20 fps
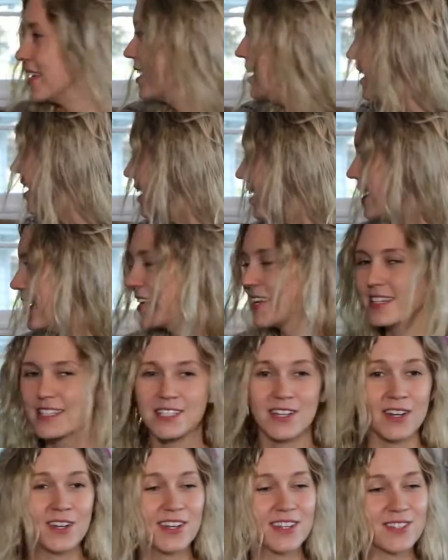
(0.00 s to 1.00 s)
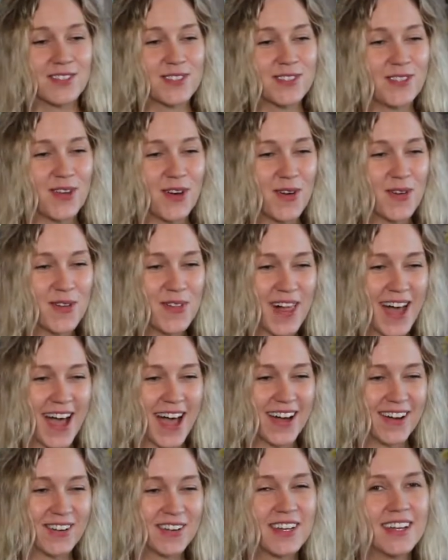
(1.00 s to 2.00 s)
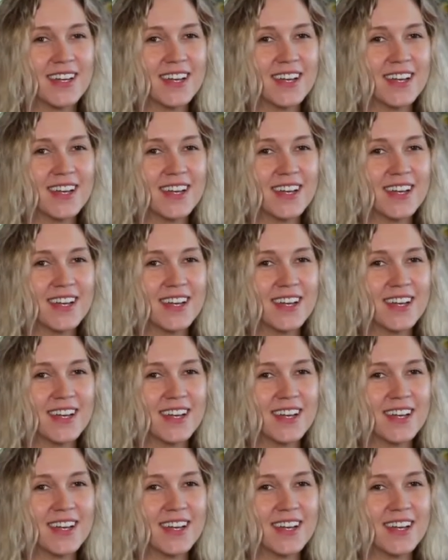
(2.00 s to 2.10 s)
in it, and it's gonna get so loud.